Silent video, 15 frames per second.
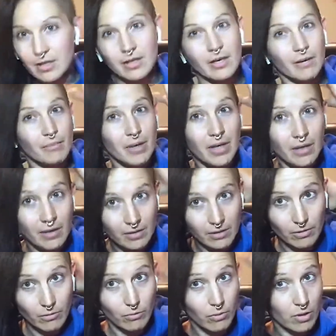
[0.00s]
I'm getting a little
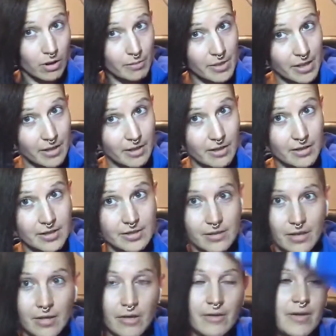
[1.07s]
warm here,
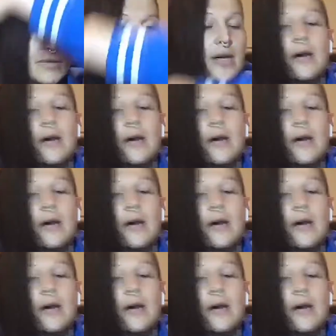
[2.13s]
so there we go.